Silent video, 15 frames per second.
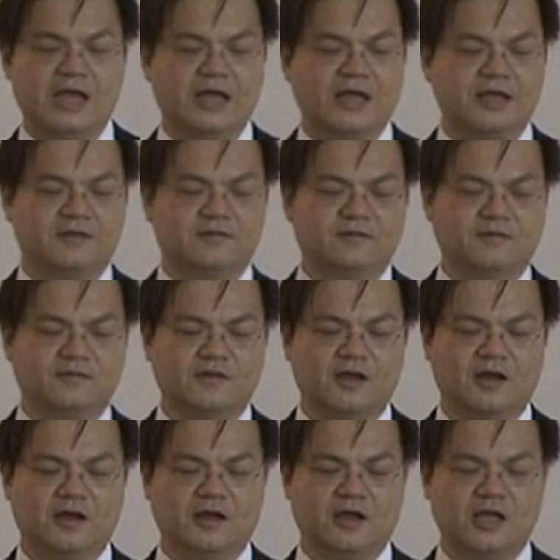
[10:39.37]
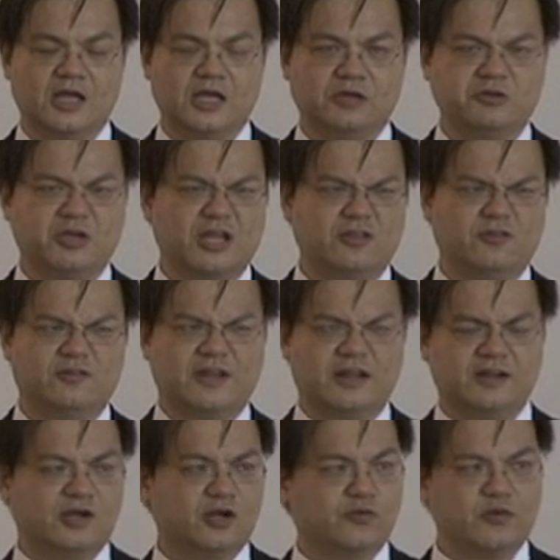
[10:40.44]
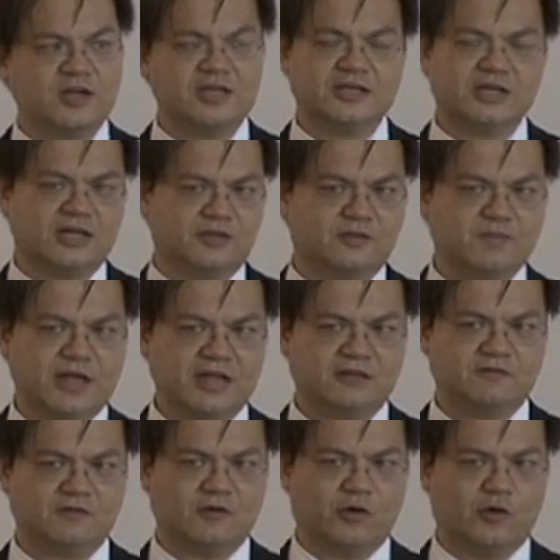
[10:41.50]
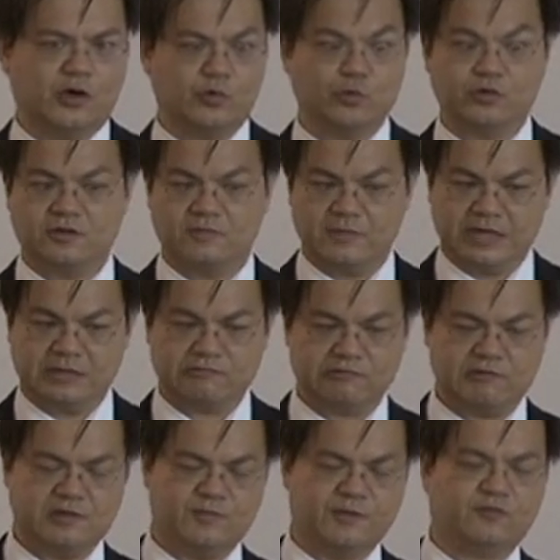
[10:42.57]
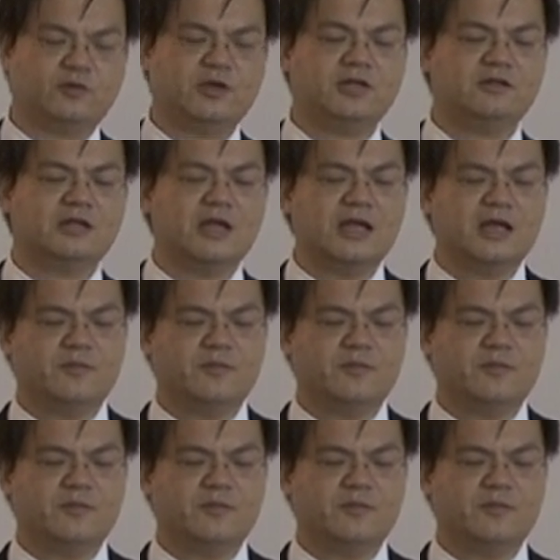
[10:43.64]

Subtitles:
and you can use either a green colored mat or a wooden mat in between.